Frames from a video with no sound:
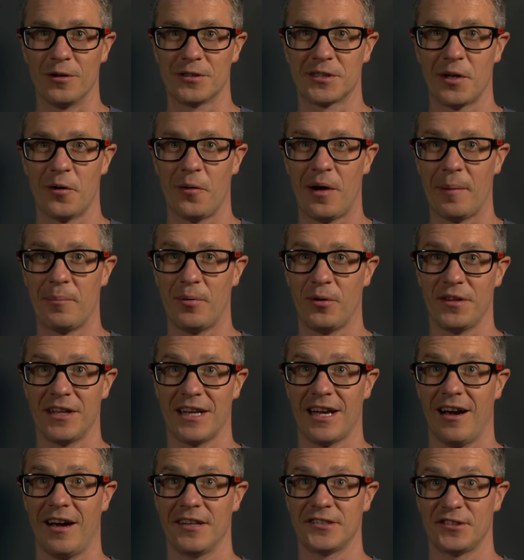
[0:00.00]
So I put the
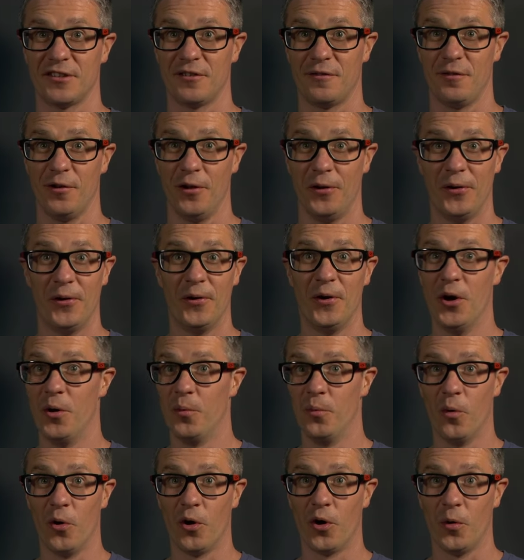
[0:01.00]
cards on the floor,
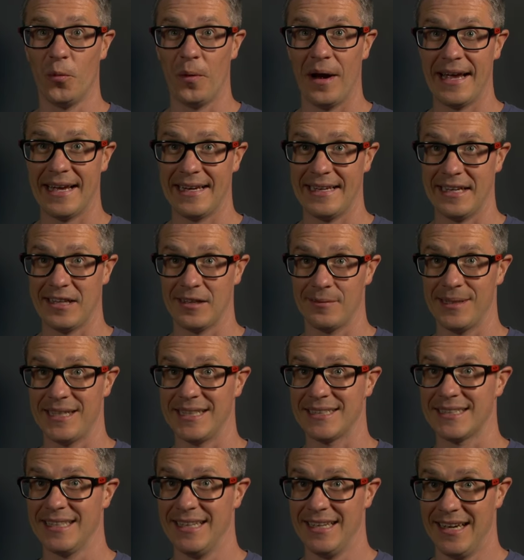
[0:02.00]
walk away a little
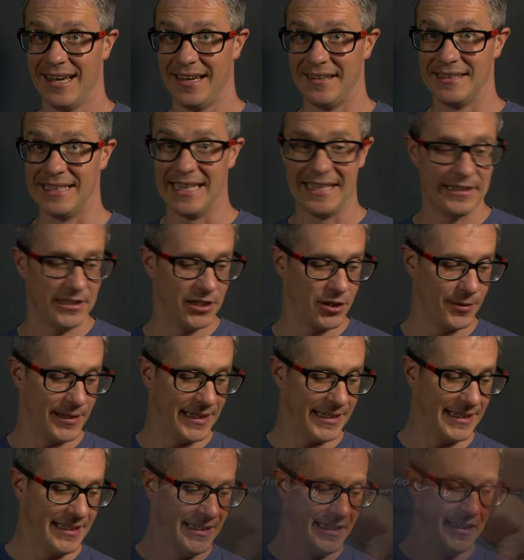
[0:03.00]
bit, and then do it.